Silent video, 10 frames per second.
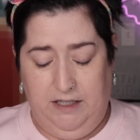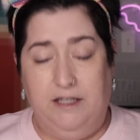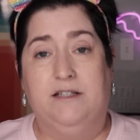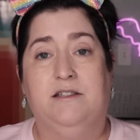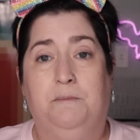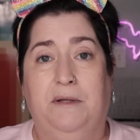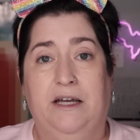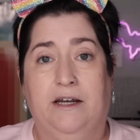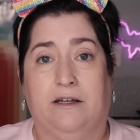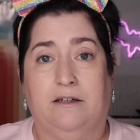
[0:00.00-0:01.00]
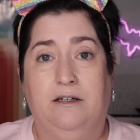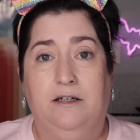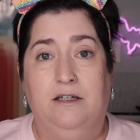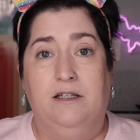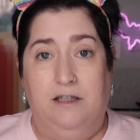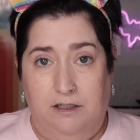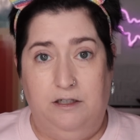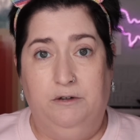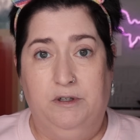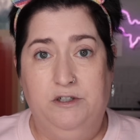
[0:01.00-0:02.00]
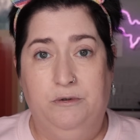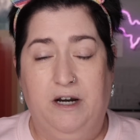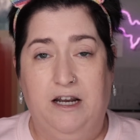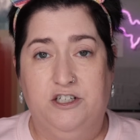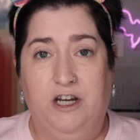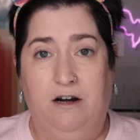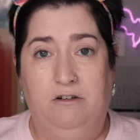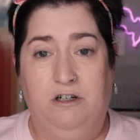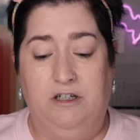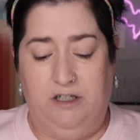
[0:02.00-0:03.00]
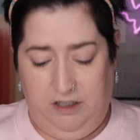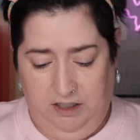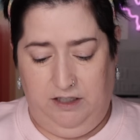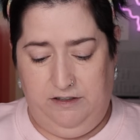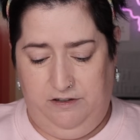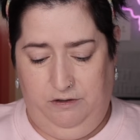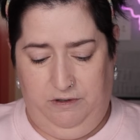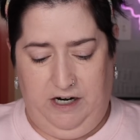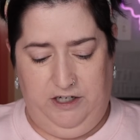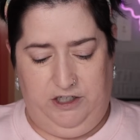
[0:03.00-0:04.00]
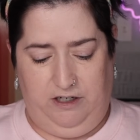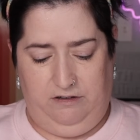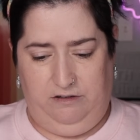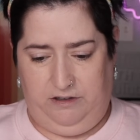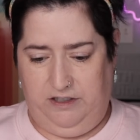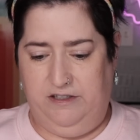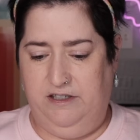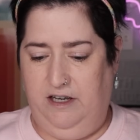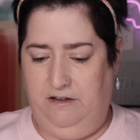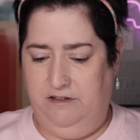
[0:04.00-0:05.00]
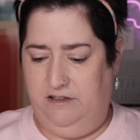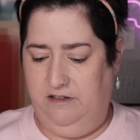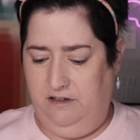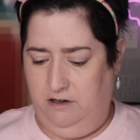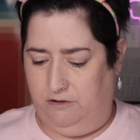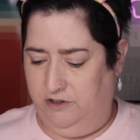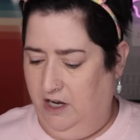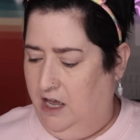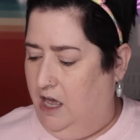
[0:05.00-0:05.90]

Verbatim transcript: That's the plan. You want to do an eyeshadow look? Let's do an eyeshadow look and see how this thing goes.